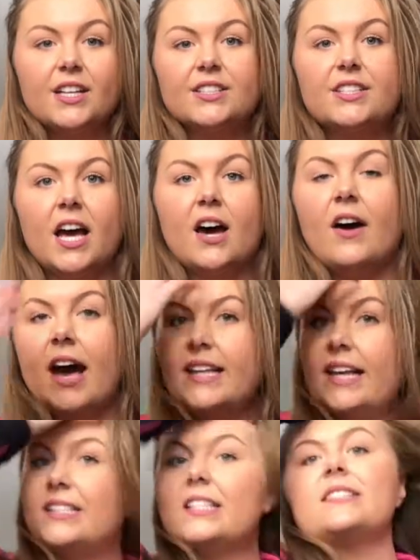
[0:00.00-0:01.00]
So I
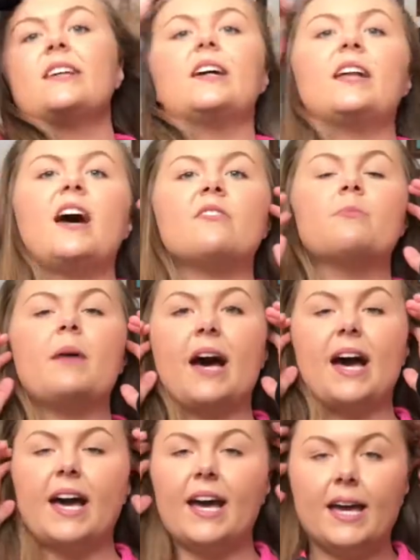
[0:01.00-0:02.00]
like to start off
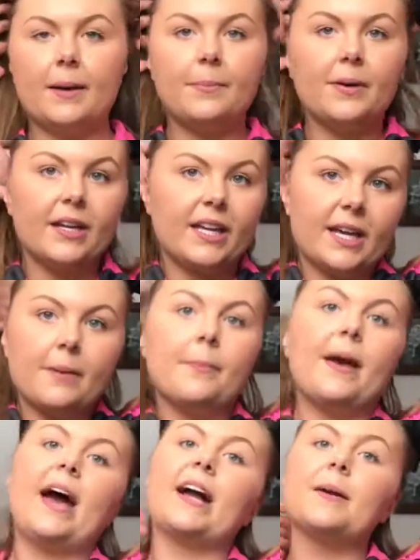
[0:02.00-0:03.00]
by
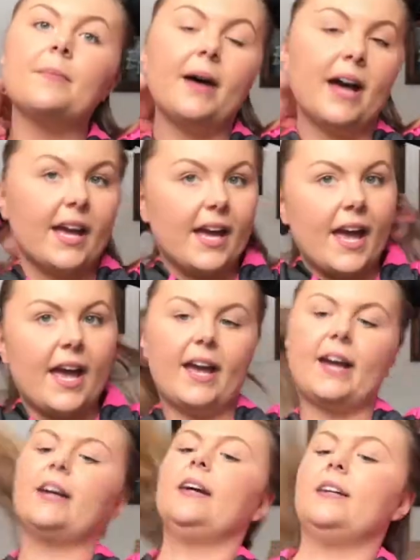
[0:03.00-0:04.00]
putting back my
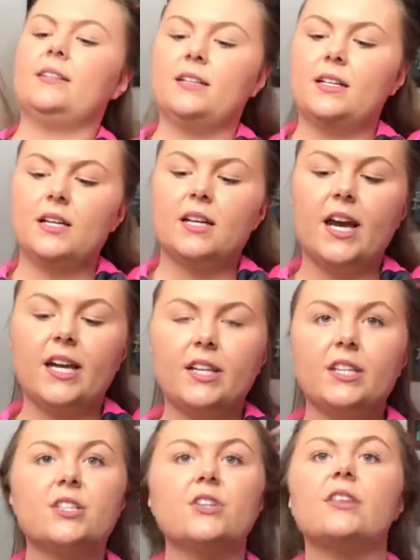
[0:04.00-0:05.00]
hair. I
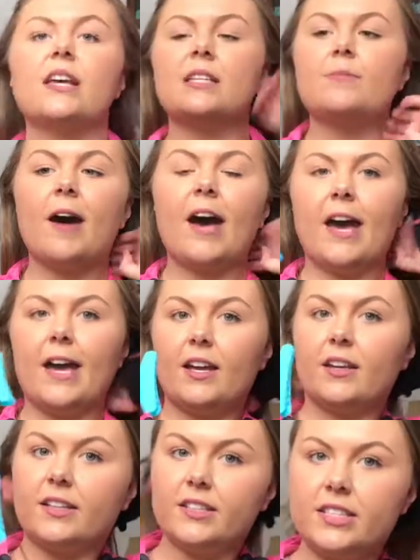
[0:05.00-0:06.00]
just do this
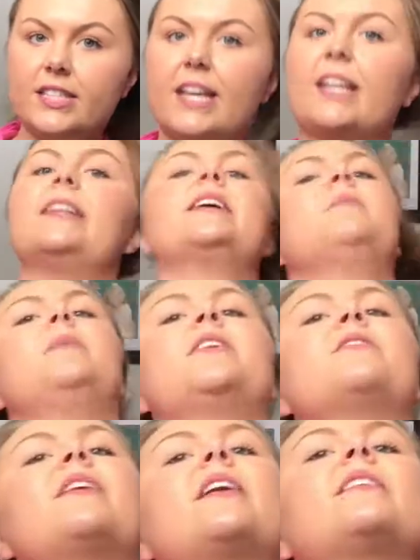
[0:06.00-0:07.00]
by just taking like a
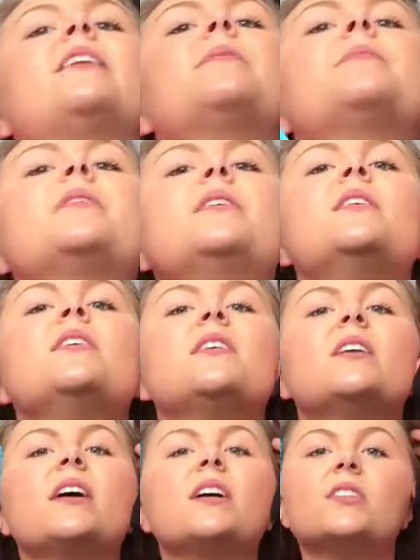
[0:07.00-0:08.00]
butterfly clip
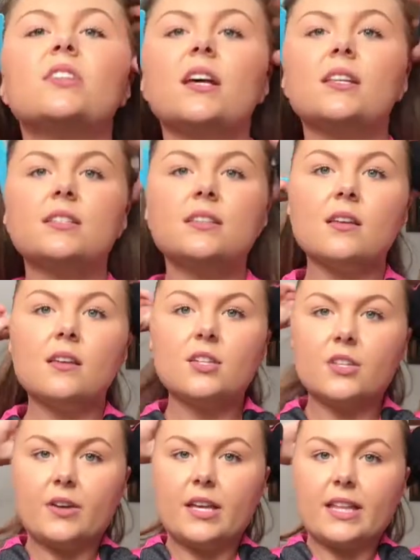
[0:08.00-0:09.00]
and just
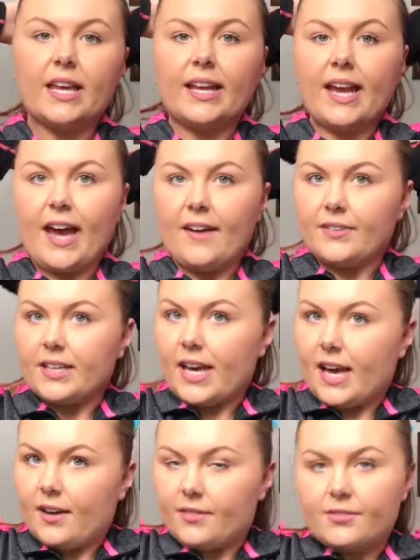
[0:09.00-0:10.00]
doing like half and
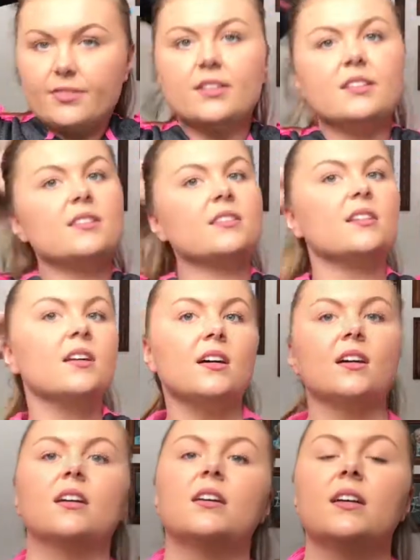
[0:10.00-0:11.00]
half.
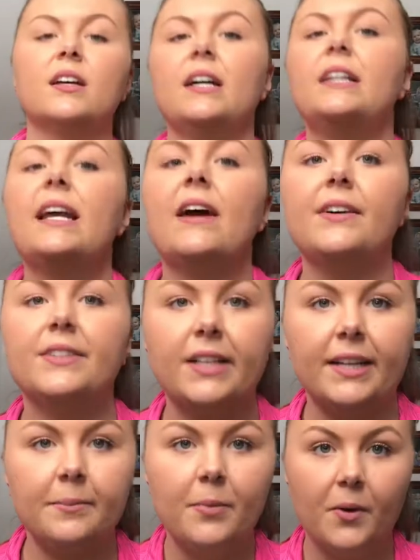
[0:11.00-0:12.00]
Now I look
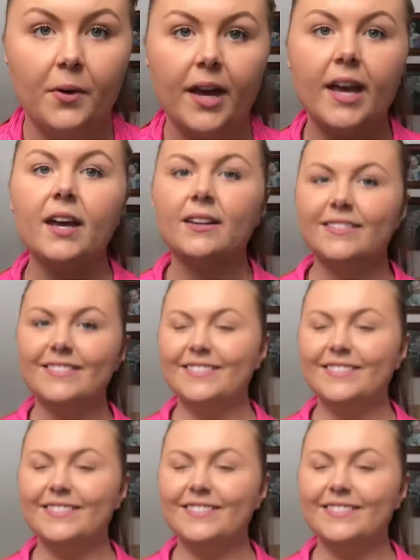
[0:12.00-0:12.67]
like a boy.